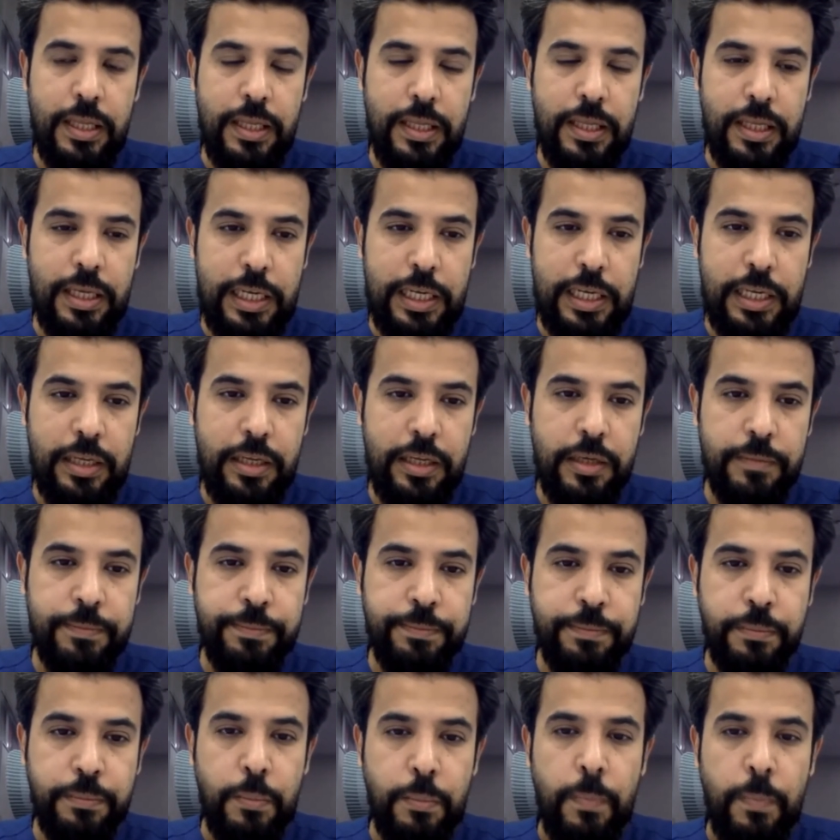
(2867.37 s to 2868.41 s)
leak.
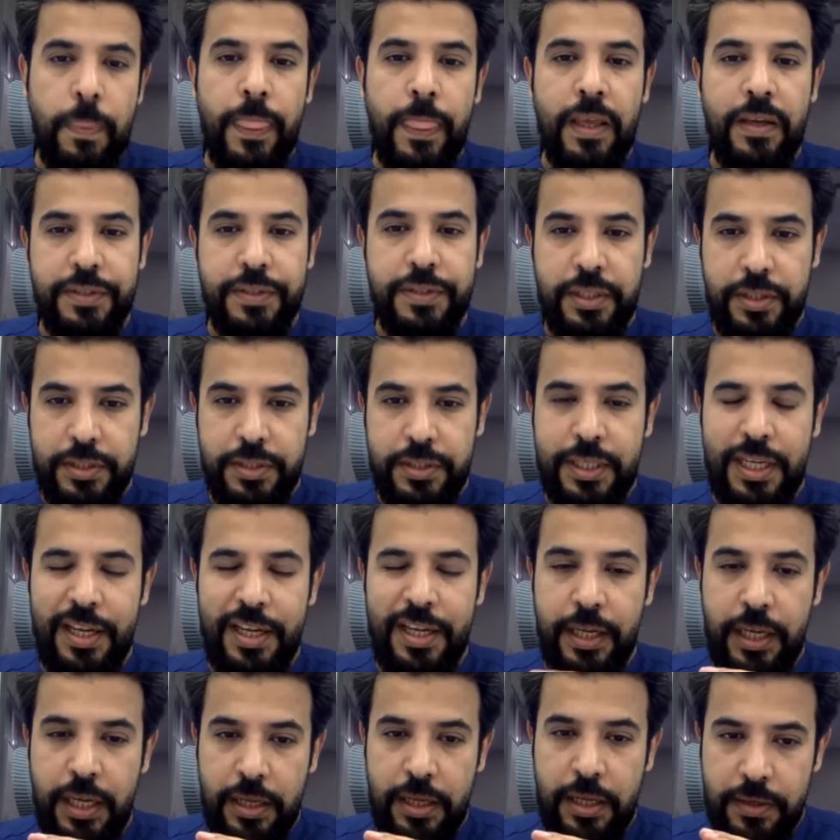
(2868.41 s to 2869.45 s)
CT scan
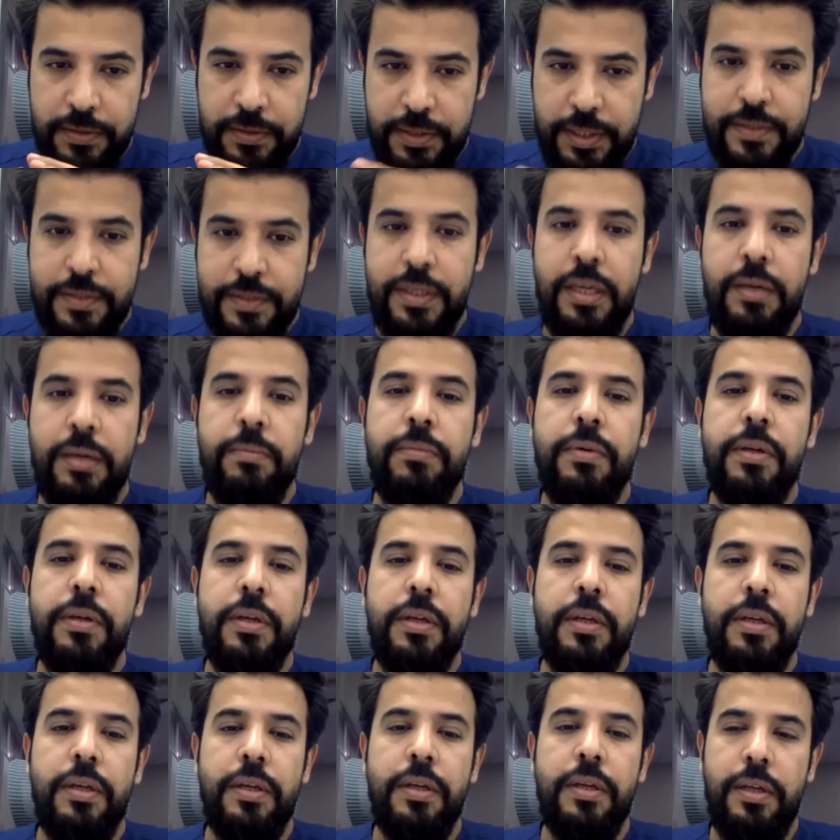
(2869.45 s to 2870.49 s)
again is the same,
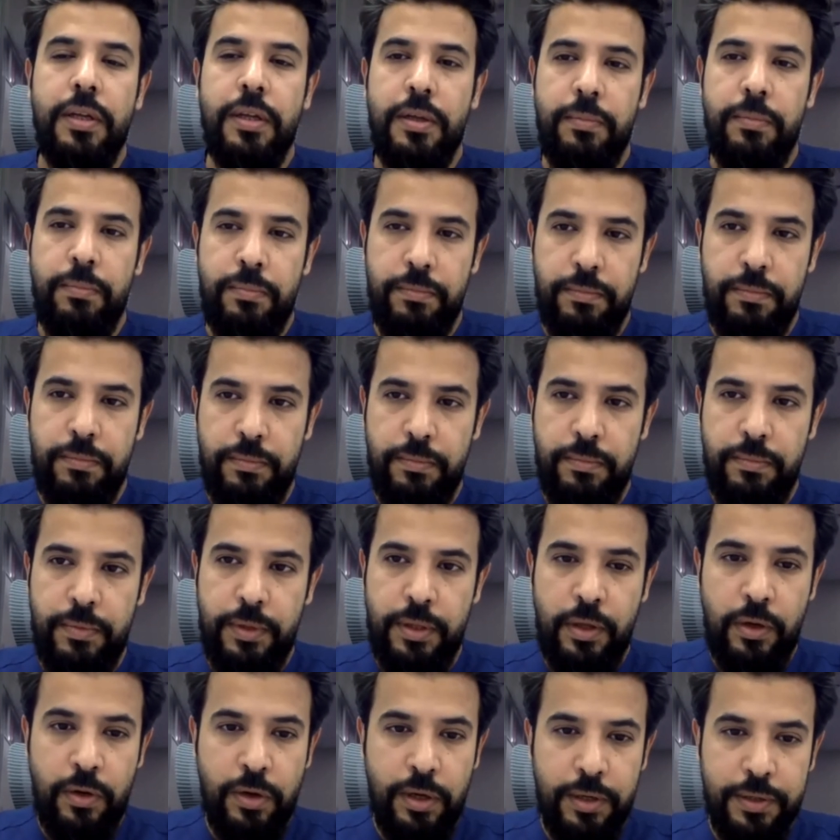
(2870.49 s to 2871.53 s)

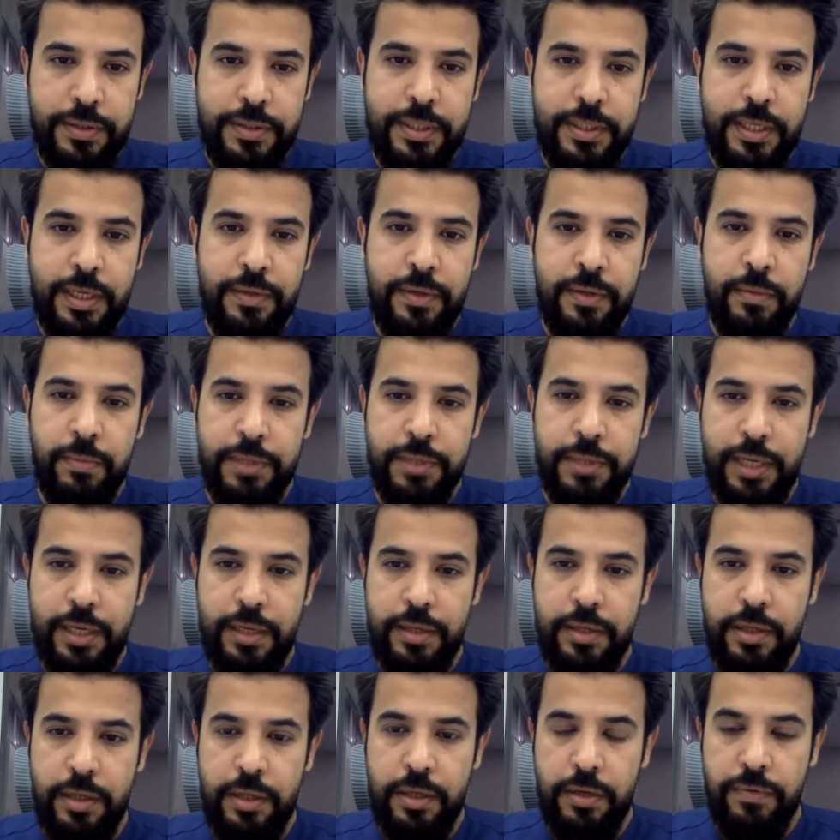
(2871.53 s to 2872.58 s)
the gold standard
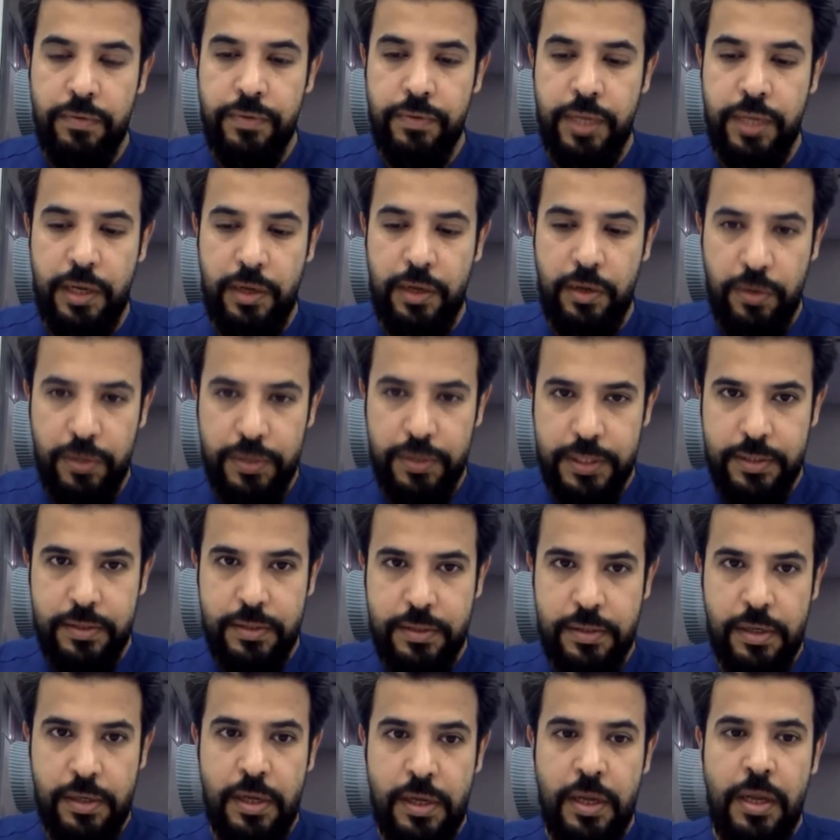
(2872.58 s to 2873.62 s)
modality of
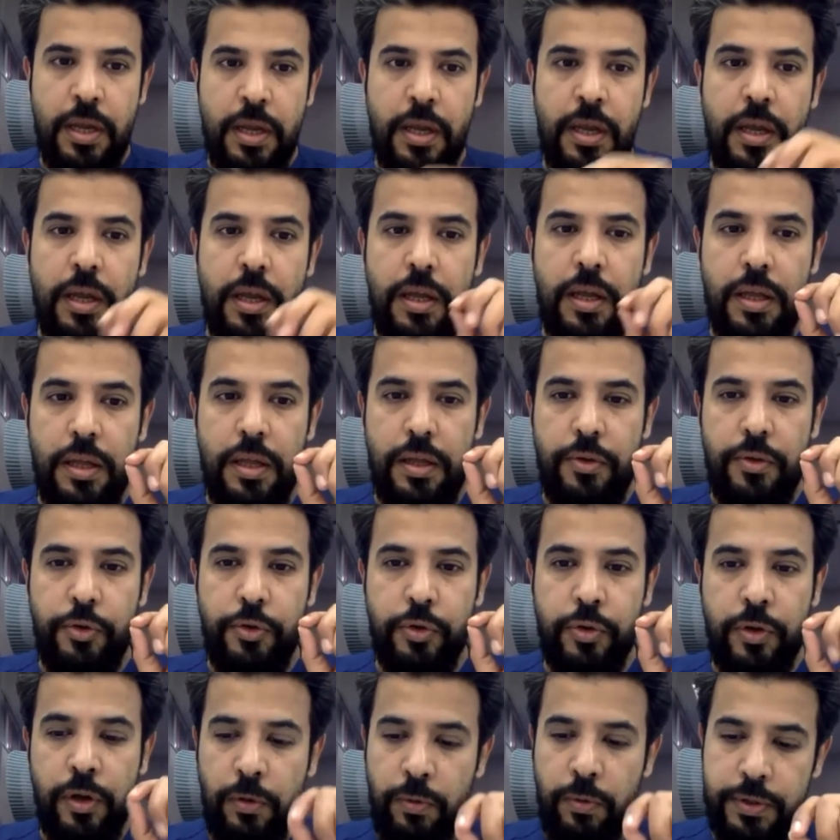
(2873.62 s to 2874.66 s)
diagnosis. You
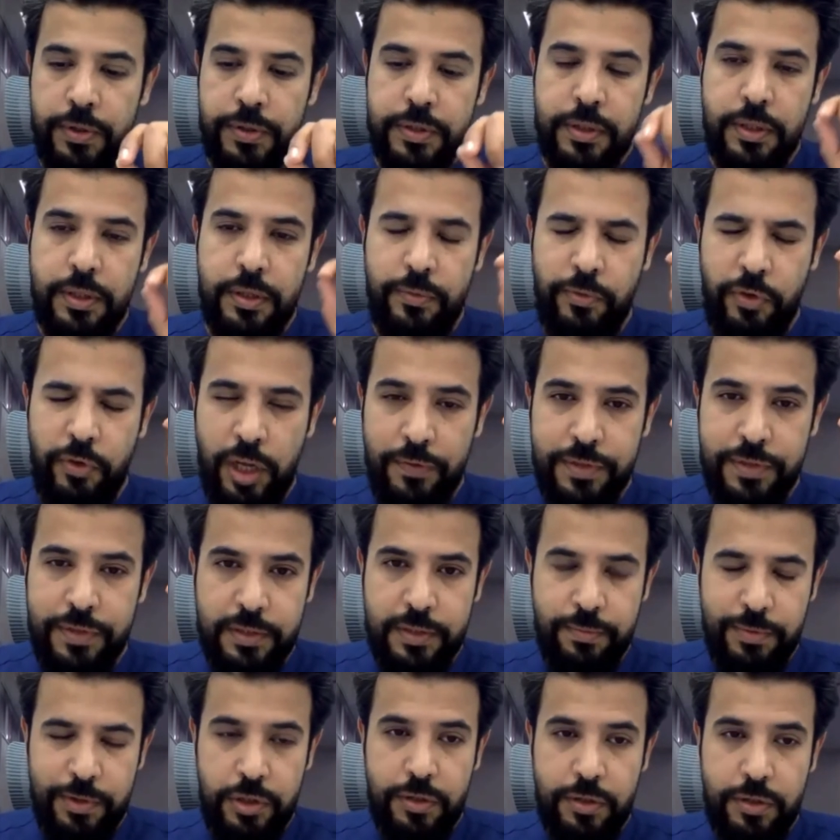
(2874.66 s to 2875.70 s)
should always, if you have
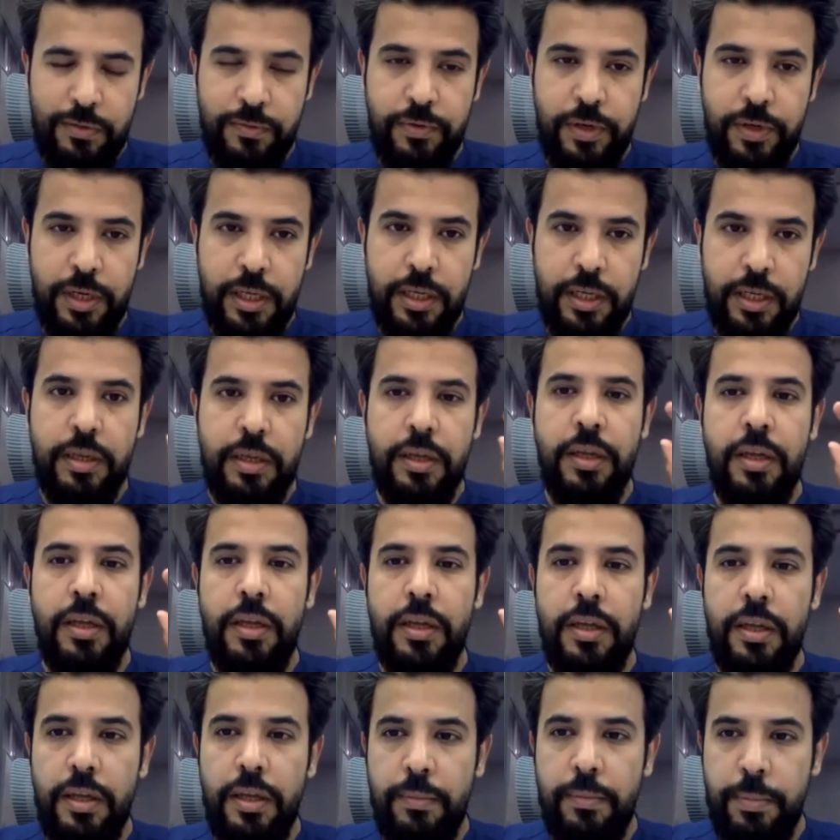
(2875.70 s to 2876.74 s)
suspicion of leak,
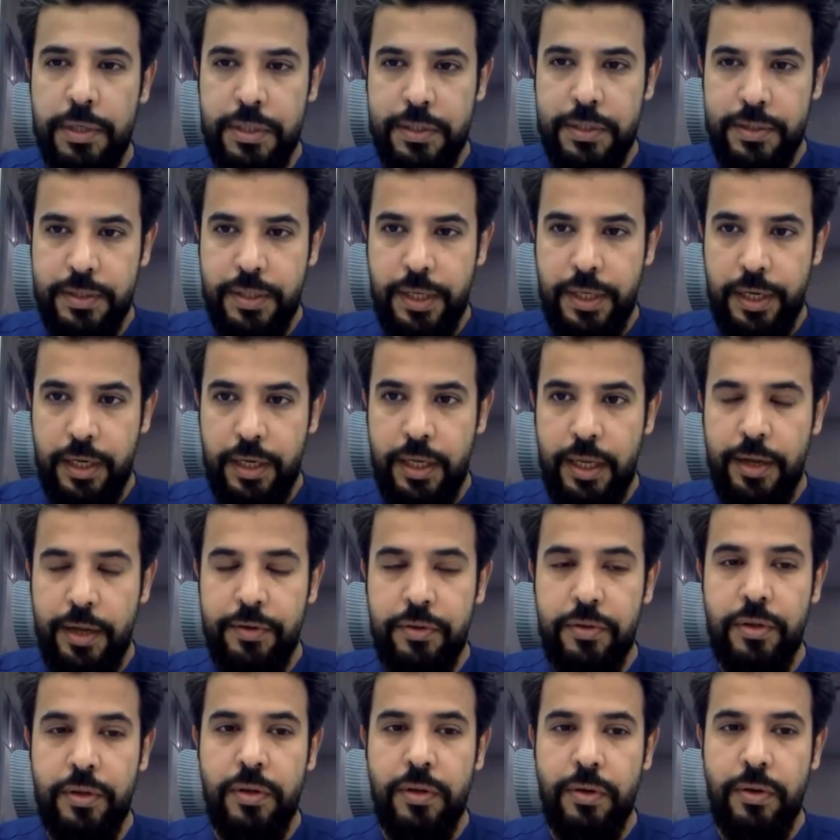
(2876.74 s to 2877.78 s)
patient
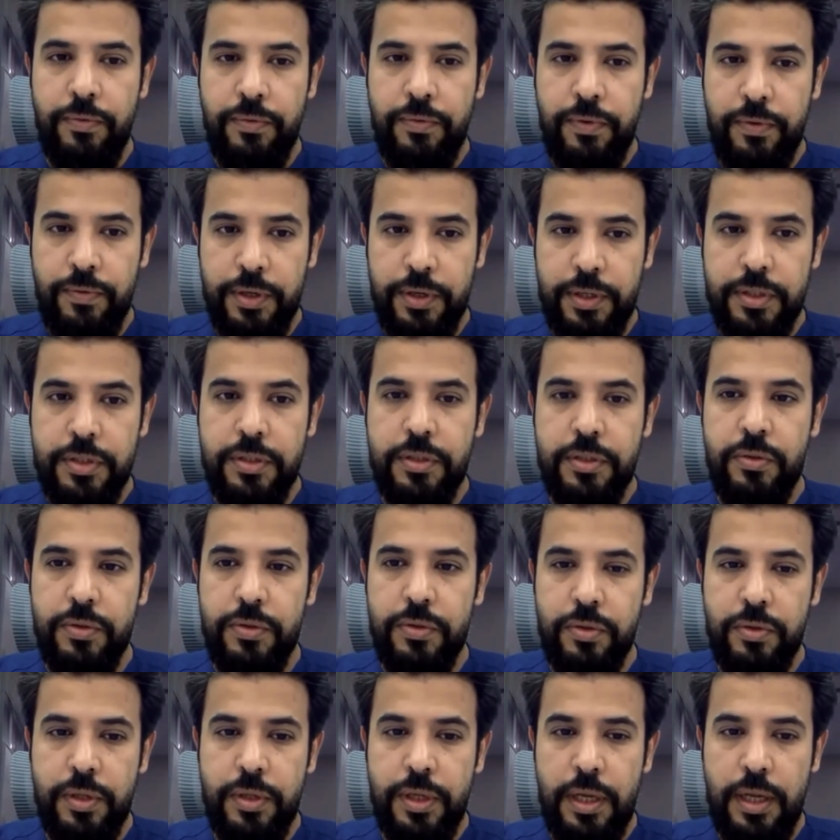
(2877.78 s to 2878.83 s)
tachycardic or feverish, you
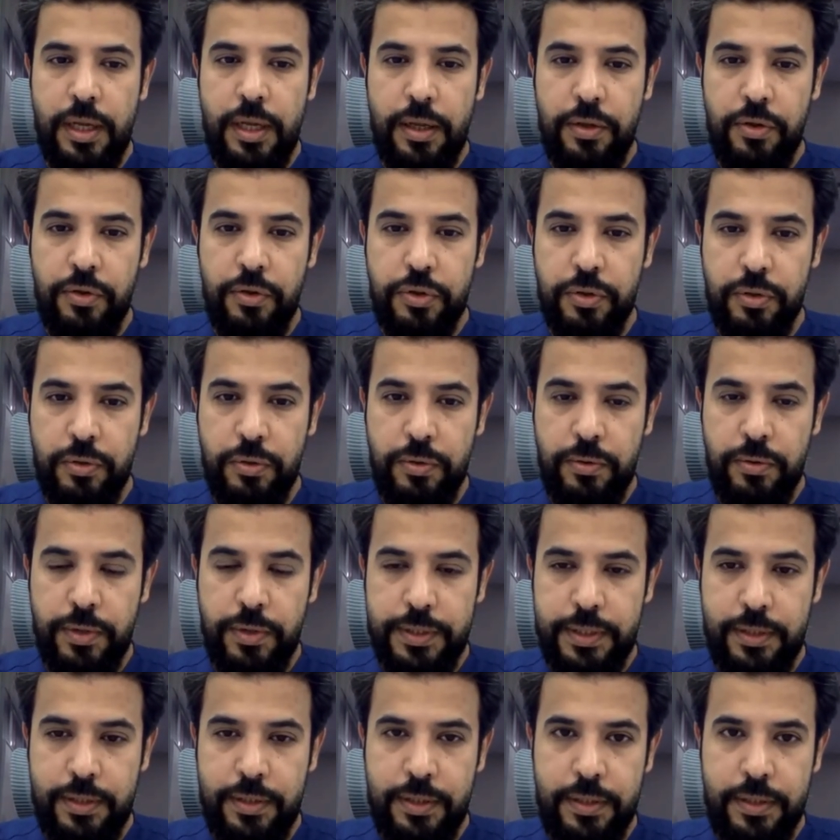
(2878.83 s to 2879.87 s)
should do a CT